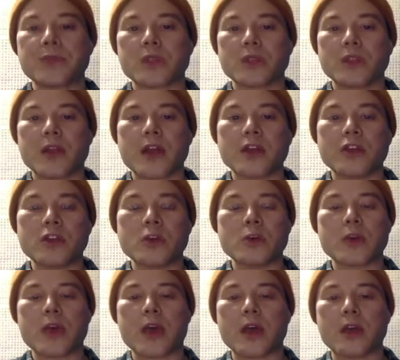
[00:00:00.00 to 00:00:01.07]
that you
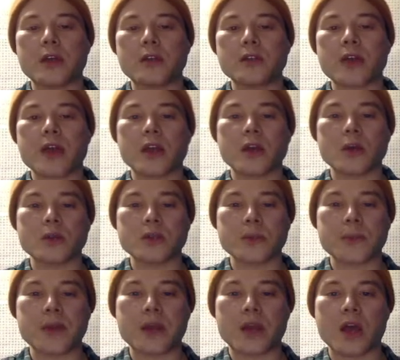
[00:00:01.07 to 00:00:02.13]
can diagnose a
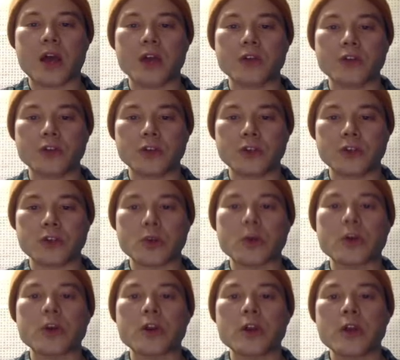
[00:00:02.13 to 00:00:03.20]
mitochondrial
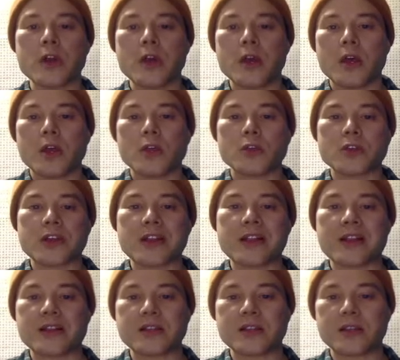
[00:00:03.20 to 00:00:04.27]
disorder. There's a
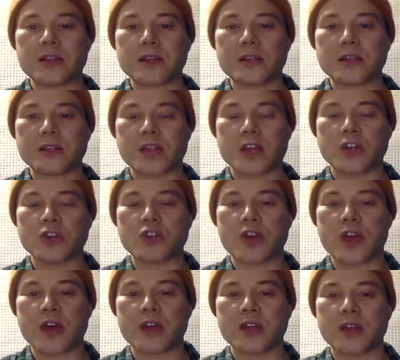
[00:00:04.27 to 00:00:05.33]
classic
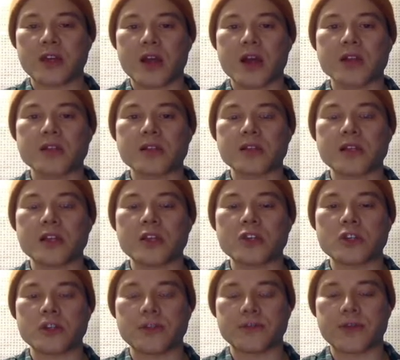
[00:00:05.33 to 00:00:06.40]
tetrad
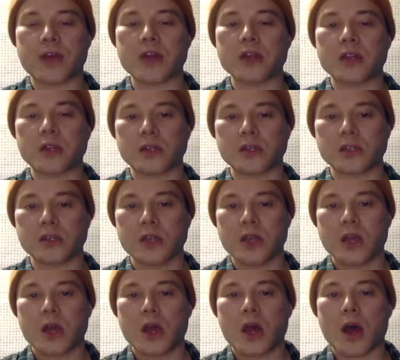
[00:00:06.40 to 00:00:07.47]
constellation of findings
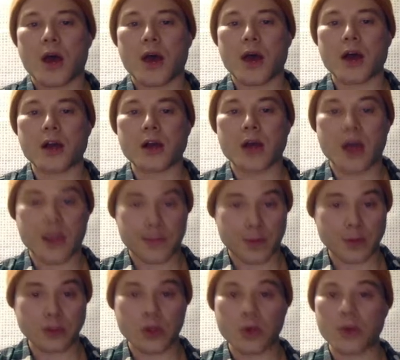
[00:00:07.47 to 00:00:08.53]
uh, uh,
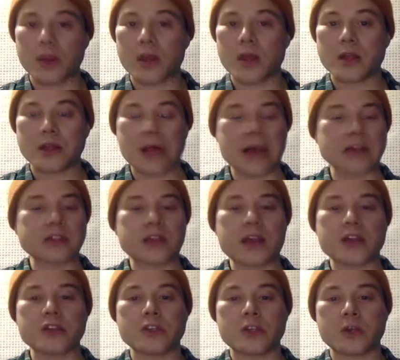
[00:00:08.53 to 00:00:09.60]
hypotonia, lactic
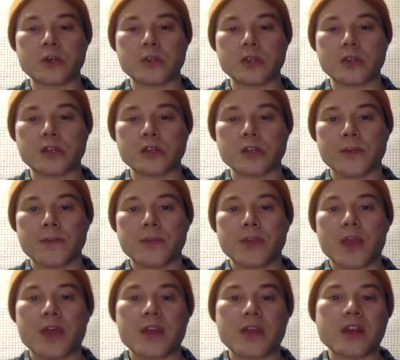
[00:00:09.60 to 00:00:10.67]
acidosis,
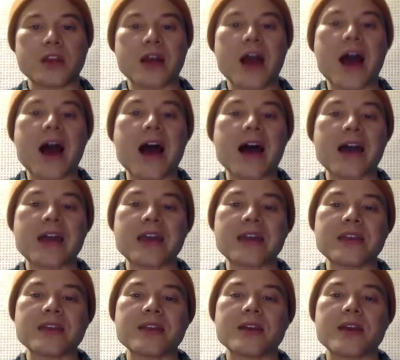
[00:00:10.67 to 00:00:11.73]
and then an
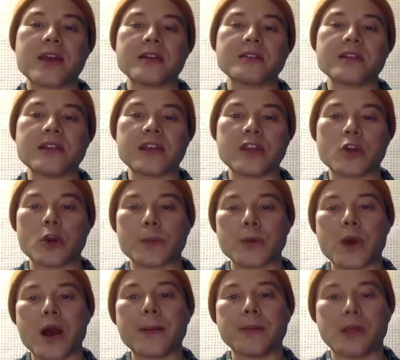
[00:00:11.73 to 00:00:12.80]
eye and an ear
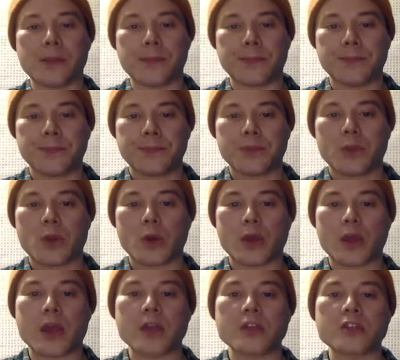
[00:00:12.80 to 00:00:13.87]
problem.
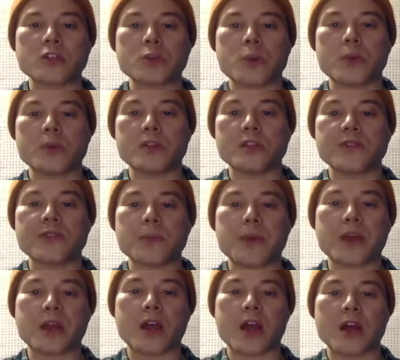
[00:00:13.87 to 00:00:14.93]
Okay, this is what we see for
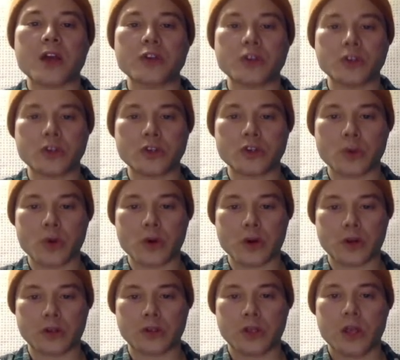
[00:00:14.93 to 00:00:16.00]
mitochondrial
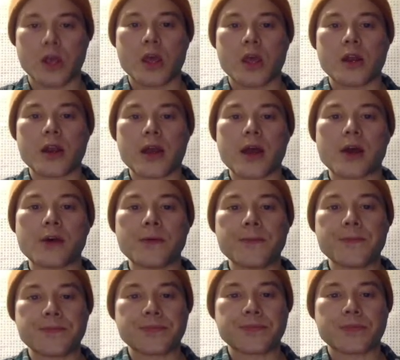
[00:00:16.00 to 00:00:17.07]
disorders. Now,
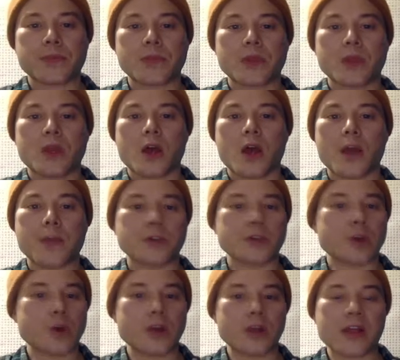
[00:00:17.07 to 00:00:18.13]

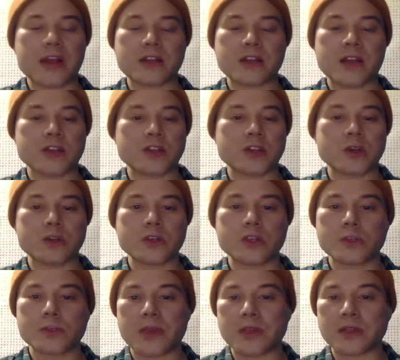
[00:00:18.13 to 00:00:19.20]
Hypotonia lactic
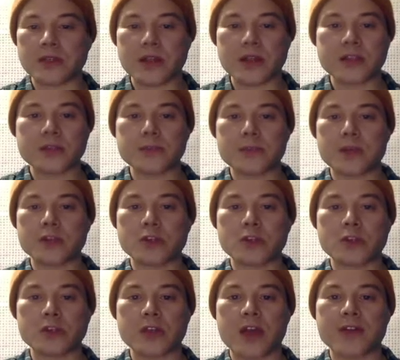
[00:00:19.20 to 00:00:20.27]
acidosis makes sense.
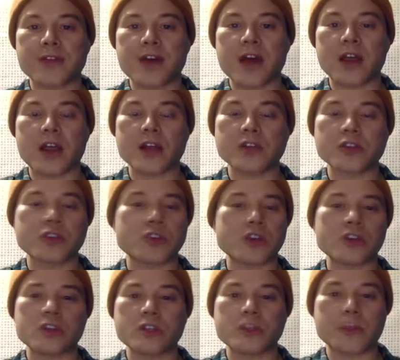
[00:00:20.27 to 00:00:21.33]
Muscles have high
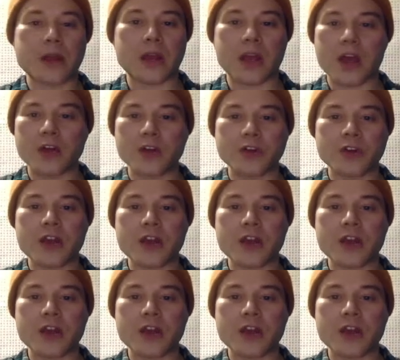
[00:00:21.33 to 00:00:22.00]
concentrations of mitochondria,